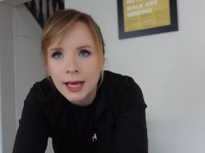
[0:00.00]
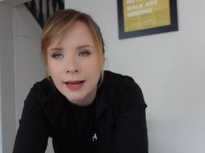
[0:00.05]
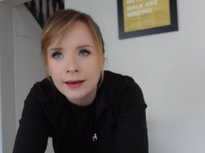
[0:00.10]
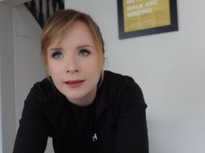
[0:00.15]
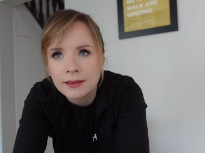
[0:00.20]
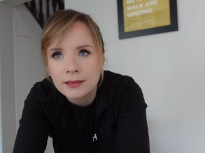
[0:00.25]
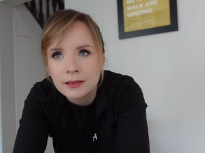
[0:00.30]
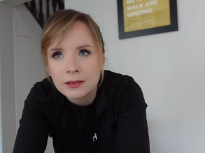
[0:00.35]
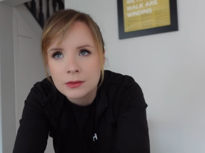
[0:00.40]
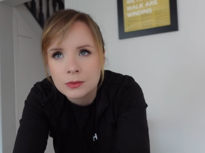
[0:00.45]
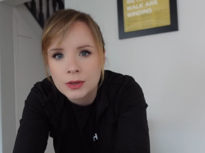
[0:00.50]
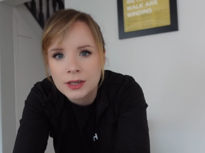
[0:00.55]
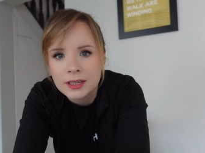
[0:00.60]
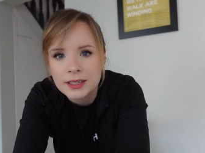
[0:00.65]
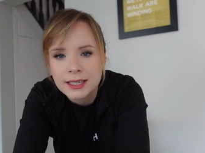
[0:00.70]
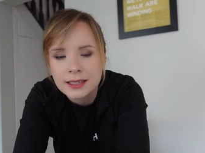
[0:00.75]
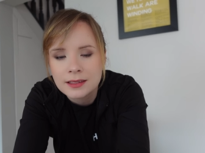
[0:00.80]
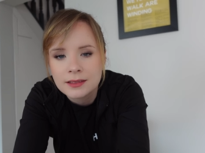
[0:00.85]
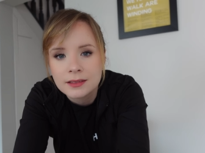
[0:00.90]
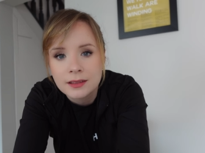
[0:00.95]
Andy thinks we're gonna
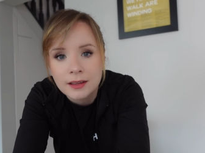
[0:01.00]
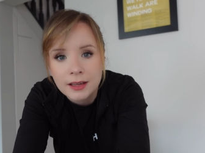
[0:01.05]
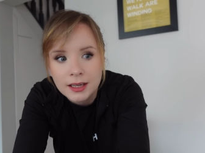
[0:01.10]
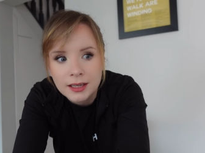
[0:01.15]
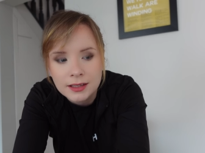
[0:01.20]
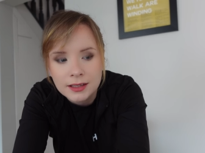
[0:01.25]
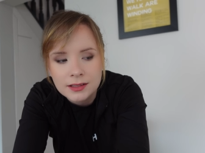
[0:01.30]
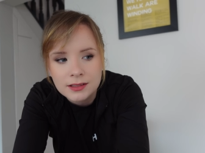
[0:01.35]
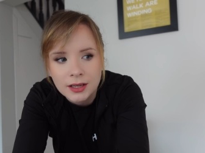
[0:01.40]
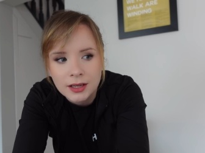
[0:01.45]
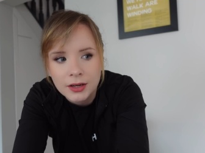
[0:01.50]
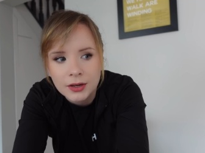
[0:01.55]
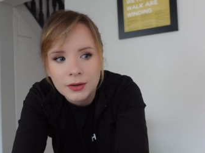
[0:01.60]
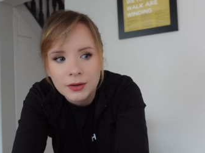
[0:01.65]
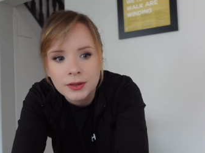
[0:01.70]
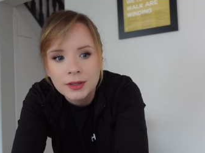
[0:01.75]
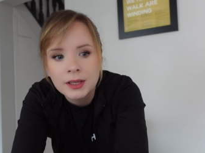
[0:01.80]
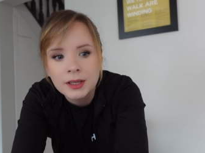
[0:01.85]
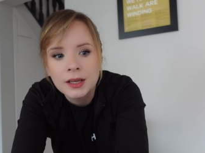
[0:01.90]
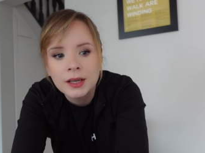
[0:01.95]
need a third. So